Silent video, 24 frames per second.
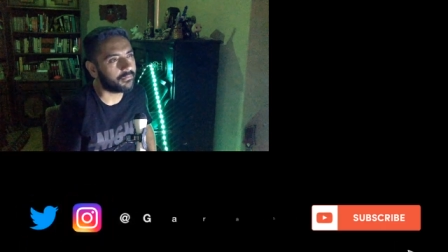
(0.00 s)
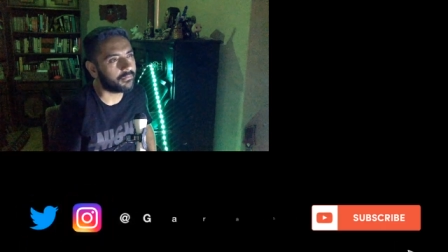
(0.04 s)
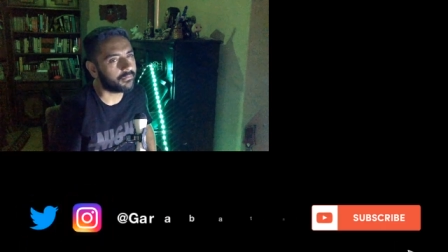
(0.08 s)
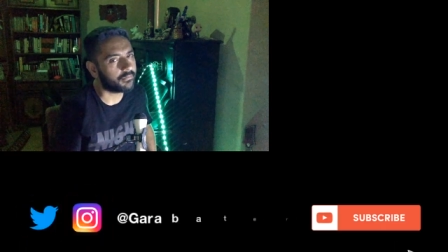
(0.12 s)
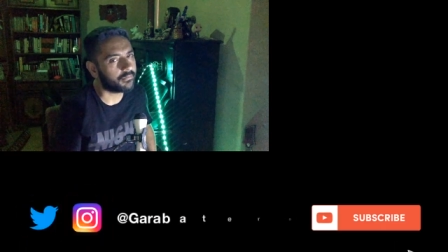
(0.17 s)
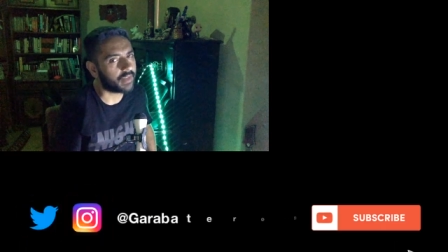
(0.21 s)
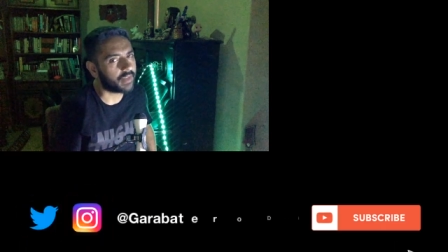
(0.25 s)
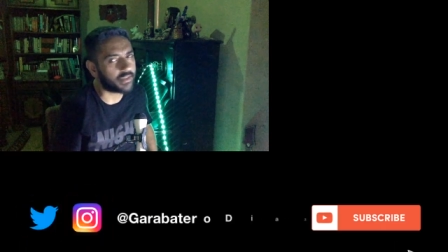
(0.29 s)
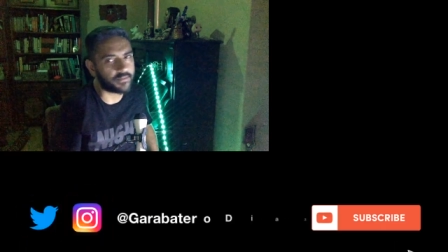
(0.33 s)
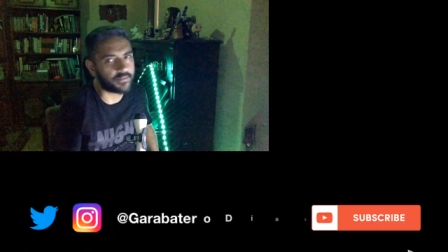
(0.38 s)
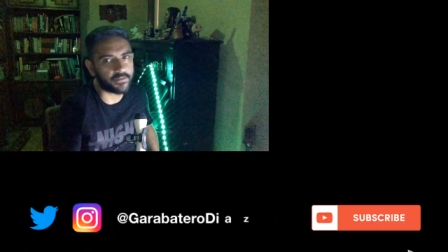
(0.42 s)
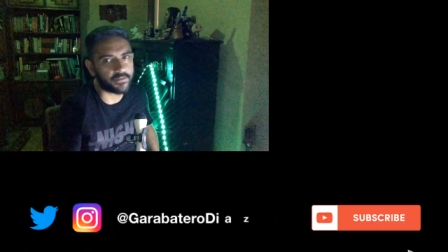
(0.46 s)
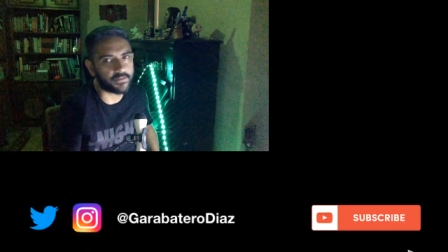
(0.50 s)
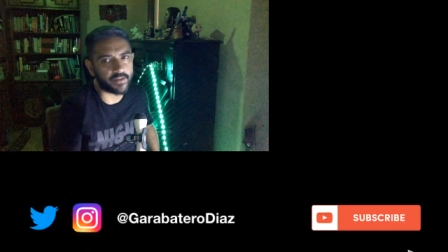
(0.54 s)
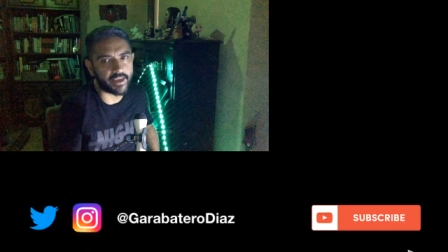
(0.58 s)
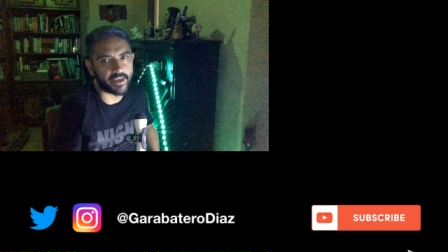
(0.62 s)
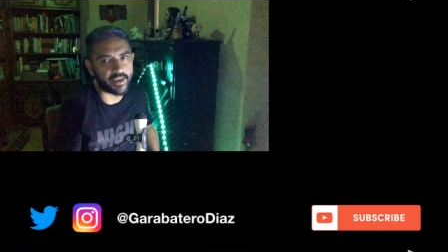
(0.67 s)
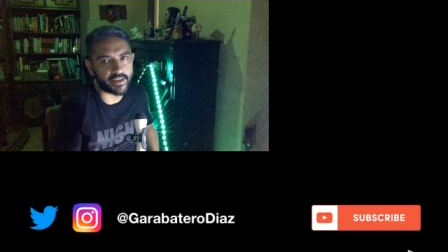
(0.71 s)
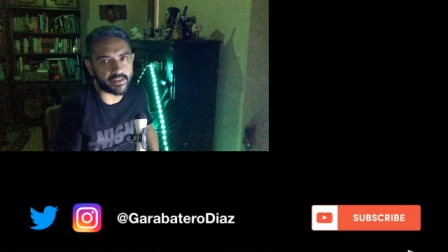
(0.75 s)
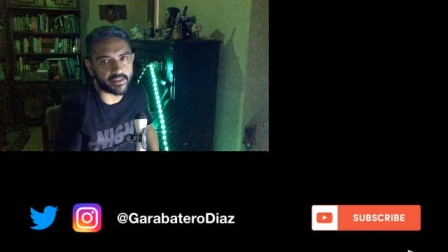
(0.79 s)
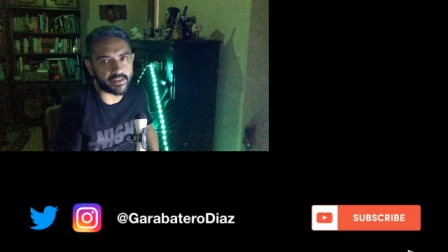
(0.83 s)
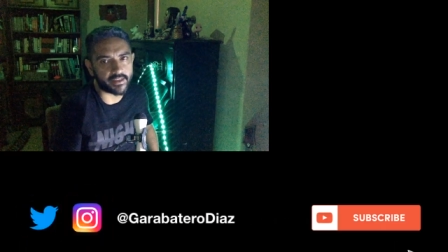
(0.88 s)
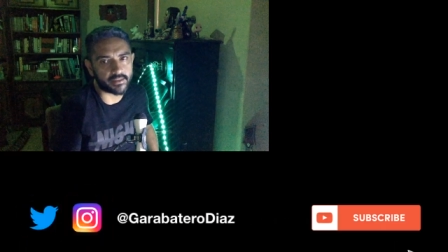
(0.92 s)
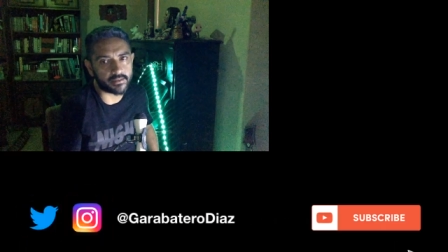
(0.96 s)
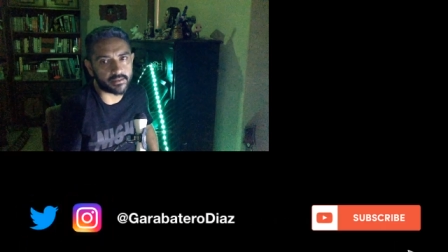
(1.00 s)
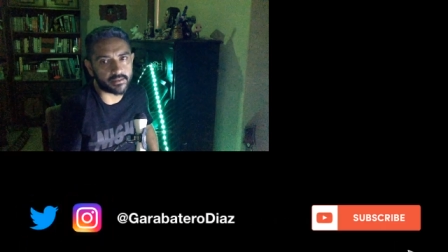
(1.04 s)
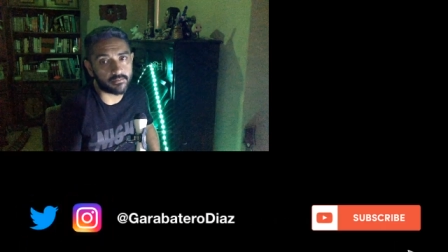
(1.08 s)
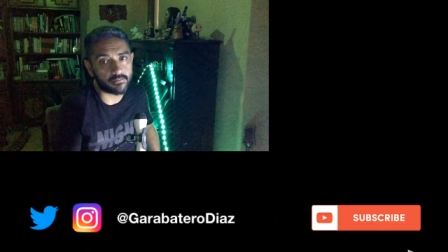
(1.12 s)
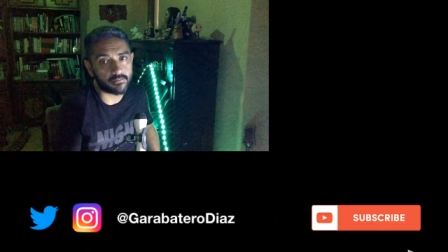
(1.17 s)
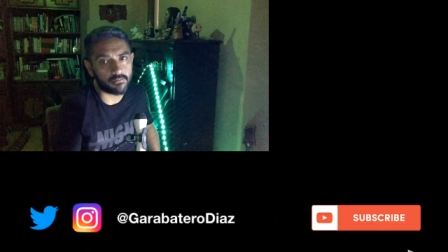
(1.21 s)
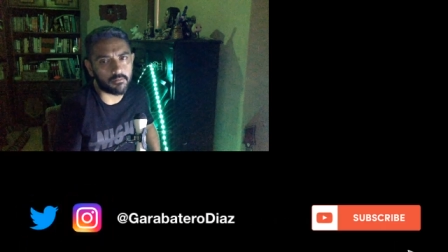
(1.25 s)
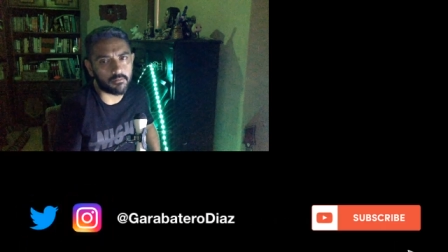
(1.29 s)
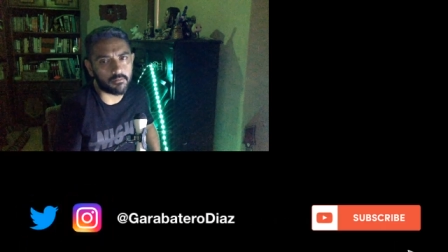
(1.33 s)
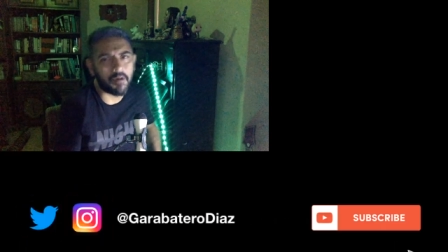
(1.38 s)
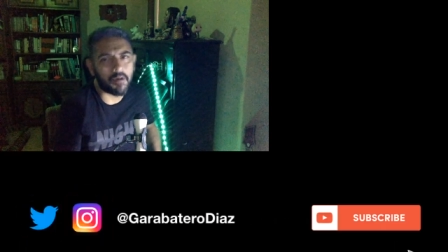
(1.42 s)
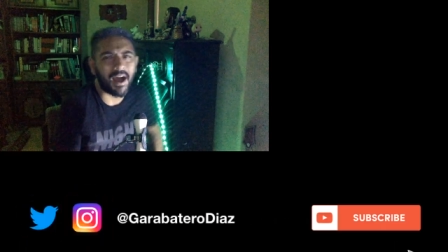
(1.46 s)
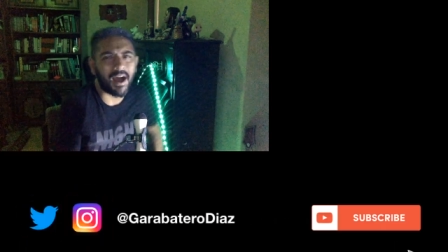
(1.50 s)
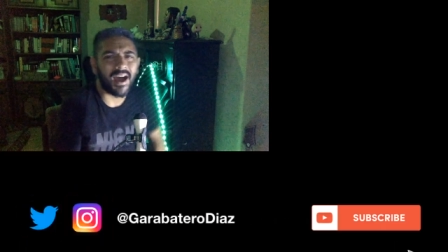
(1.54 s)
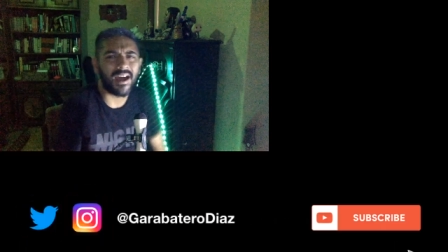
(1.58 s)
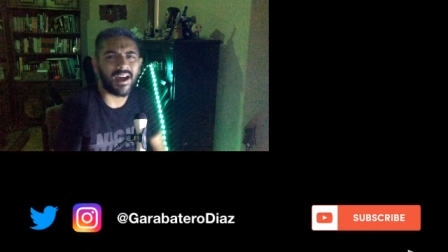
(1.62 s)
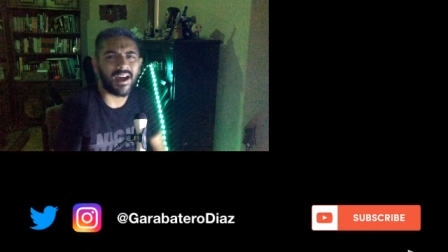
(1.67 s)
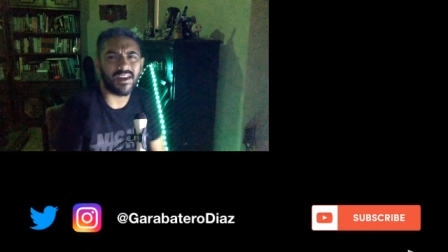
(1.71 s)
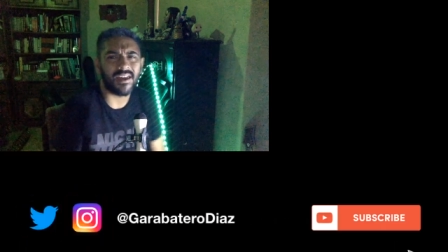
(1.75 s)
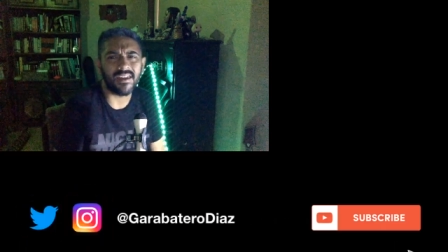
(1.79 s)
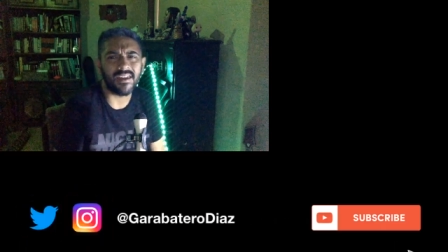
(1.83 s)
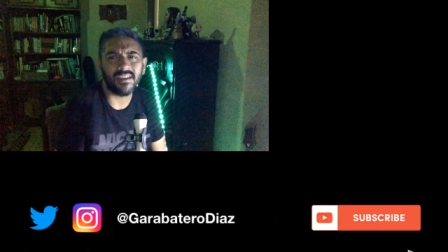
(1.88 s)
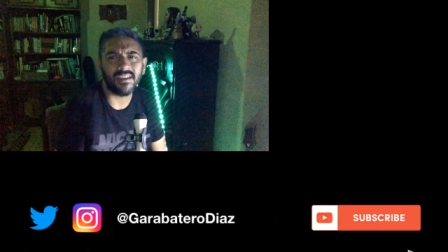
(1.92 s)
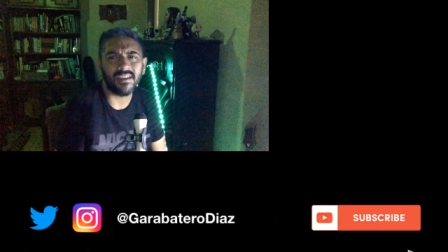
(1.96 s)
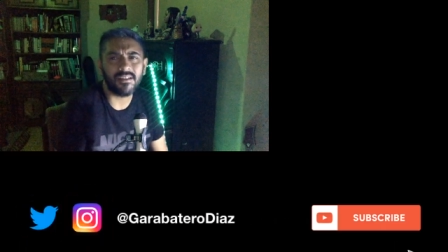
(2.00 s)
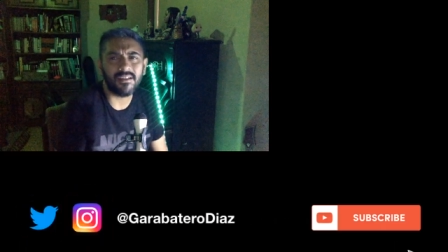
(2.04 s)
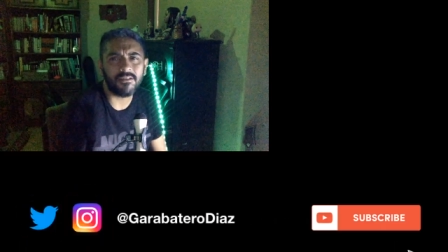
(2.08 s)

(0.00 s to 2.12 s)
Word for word: And if you hate it, why?